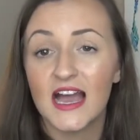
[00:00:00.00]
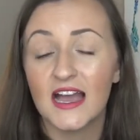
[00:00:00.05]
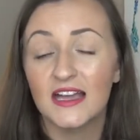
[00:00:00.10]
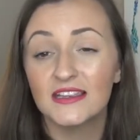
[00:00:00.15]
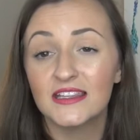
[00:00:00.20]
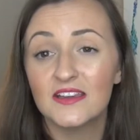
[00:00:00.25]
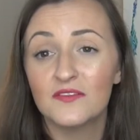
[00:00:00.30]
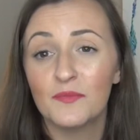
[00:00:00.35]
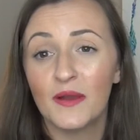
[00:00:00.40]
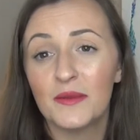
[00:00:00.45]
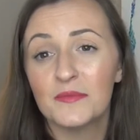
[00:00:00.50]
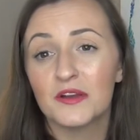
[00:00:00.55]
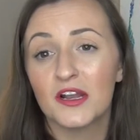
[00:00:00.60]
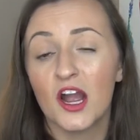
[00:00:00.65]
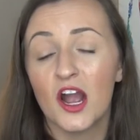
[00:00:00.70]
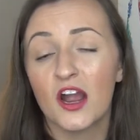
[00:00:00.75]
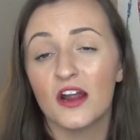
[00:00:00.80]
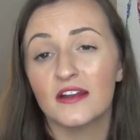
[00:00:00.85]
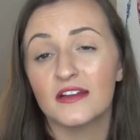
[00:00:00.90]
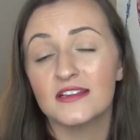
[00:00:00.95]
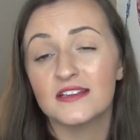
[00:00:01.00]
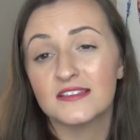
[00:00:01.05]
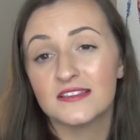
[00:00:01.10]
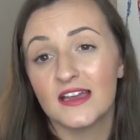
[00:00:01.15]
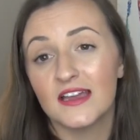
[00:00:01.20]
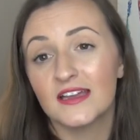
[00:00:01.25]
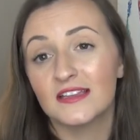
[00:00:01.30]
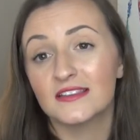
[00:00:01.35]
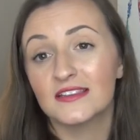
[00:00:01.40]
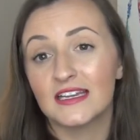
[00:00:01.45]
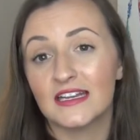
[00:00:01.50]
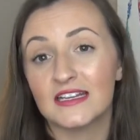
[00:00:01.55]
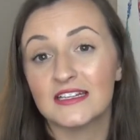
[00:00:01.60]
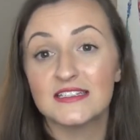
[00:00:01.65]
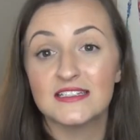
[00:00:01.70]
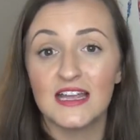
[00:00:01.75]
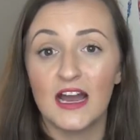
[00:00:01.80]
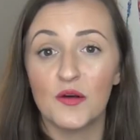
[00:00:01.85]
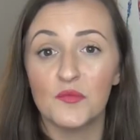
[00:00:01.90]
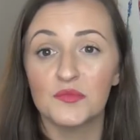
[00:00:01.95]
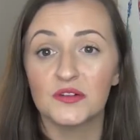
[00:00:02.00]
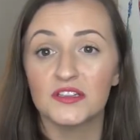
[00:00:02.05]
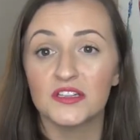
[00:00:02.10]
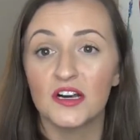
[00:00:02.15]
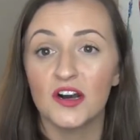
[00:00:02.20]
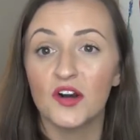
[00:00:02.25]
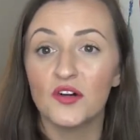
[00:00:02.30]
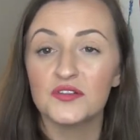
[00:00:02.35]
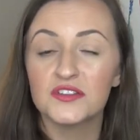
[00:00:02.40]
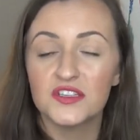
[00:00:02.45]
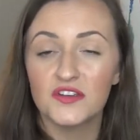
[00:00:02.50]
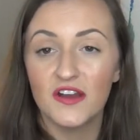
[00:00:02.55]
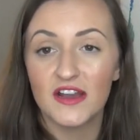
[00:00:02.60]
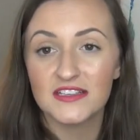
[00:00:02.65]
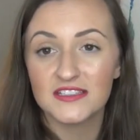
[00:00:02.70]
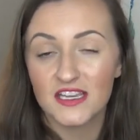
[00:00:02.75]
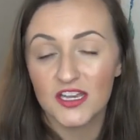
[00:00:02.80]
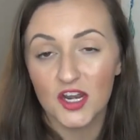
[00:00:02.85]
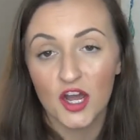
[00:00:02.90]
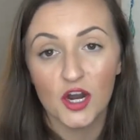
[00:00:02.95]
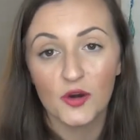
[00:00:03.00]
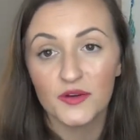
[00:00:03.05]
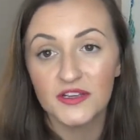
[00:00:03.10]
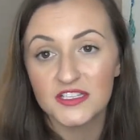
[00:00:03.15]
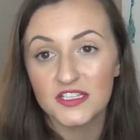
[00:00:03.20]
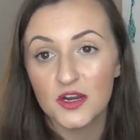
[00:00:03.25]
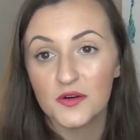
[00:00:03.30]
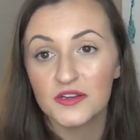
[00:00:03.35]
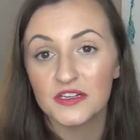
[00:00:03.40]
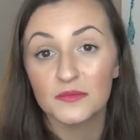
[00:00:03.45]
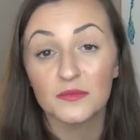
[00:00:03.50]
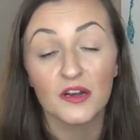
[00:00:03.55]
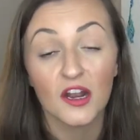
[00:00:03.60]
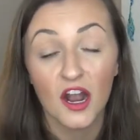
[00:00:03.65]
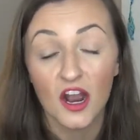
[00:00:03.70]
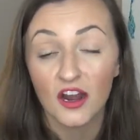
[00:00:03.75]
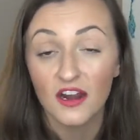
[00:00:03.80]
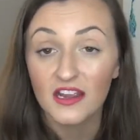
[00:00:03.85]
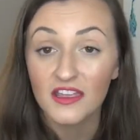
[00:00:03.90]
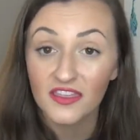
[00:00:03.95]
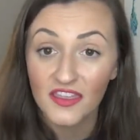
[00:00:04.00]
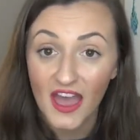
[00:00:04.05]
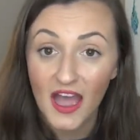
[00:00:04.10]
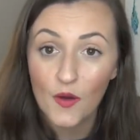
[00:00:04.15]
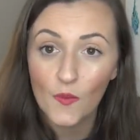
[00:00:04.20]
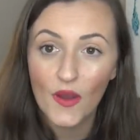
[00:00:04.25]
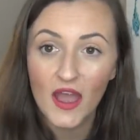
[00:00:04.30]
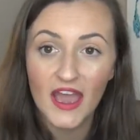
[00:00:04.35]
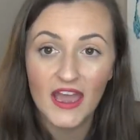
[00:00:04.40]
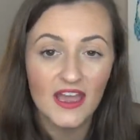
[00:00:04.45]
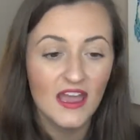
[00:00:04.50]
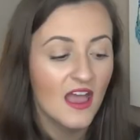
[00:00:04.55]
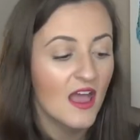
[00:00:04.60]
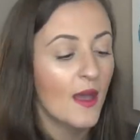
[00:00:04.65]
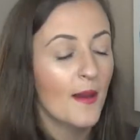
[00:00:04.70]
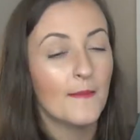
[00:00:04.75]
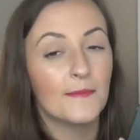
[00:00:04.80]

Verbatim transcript: I leave my Mercari site linked down below, so you guys can always go into Mercari that way.